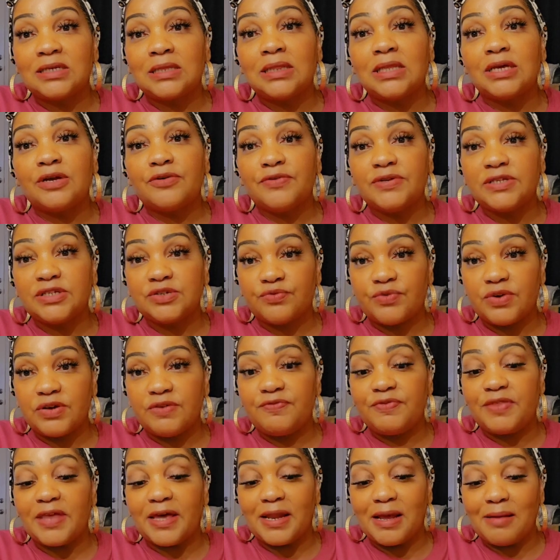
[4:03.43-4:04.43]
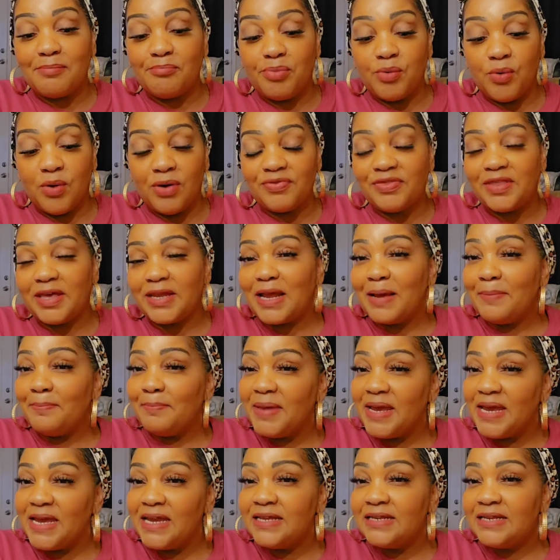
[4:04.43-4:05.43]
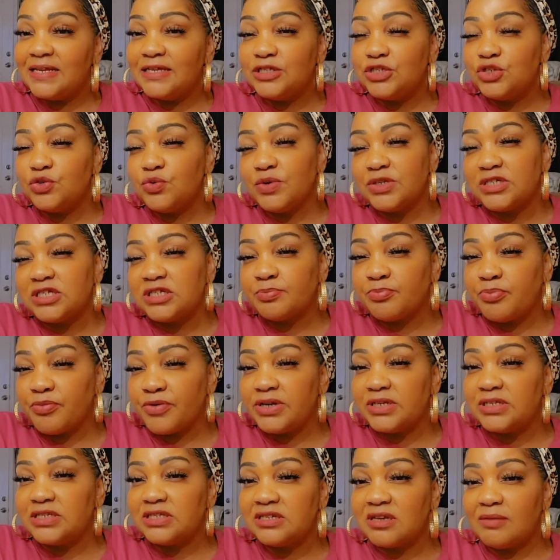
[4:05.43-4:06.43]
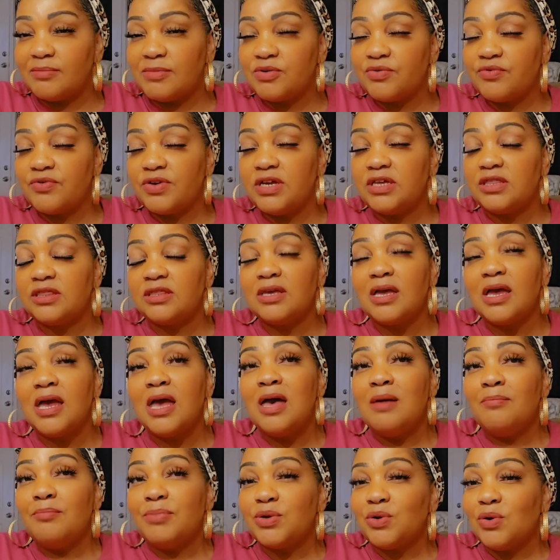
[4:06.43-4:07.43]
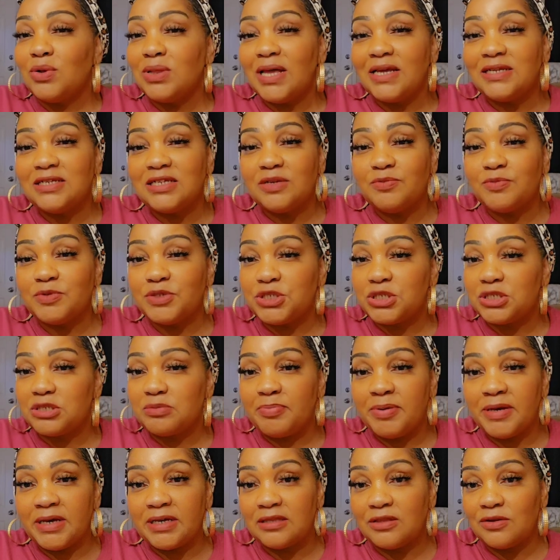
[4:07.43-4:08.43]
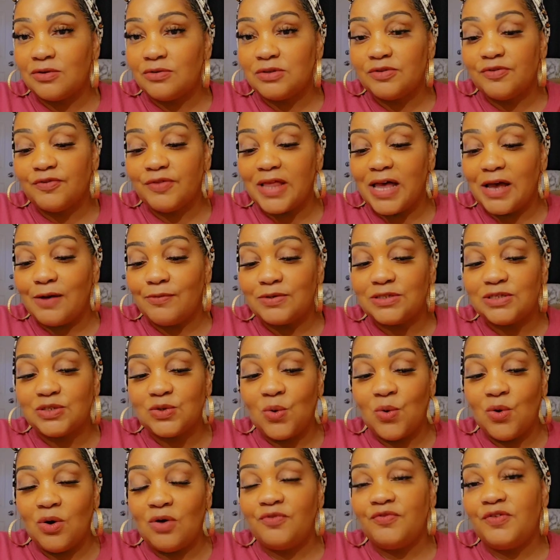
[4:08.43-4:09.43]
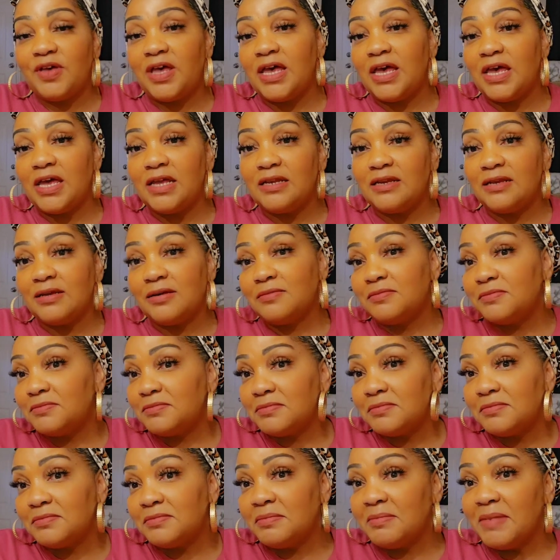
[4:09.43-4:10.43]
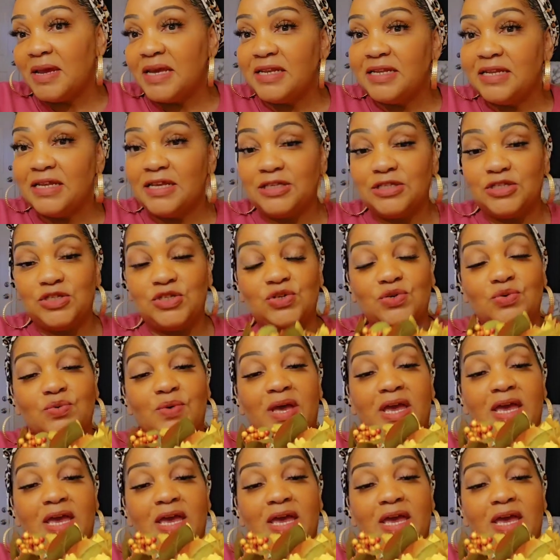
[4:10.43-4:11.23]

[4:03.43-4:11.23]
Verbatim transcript: clearance wreath that I bought that I made into a spring summer wreath. But all I did was just pick those flowers off and made it into